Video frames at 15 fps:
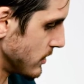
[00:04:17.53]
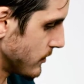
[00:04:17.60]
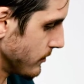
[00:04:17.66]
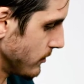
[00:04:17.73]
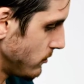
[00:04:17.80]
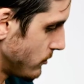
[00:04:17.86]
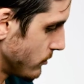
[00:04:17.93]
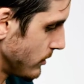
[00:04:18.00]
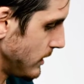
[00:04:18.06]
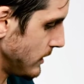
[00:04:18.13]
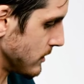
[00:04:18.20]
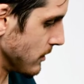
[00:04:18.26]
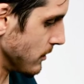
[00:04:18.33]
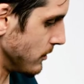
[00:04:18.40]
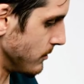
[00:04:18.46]
fruit
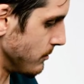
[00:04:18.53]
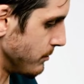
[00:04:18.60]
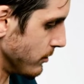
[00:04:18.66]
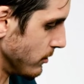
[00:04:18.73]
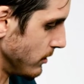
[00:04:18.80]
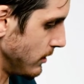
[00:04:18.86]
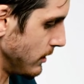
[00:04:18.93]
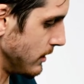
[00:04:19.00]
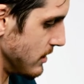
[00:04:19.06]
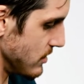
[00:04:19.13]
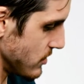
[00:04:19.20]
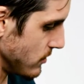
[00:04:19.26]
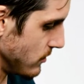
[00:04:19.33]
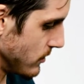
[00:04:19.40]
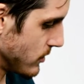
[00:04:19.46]
trees are an important
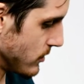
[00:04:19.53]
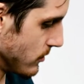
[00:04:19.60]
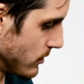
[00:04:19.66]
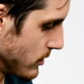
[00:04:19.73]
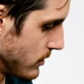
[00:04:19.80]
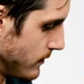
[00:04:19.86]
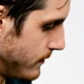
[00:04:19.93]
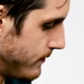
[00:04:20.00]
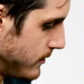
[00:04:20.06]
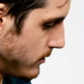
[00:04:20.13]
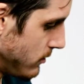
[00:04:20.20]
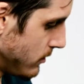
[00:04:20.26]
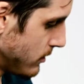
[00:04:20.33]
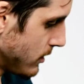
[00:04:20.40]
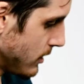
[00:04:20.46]
additional source of
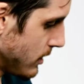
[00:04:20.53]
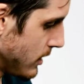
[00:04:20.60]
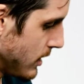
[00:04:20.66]
food,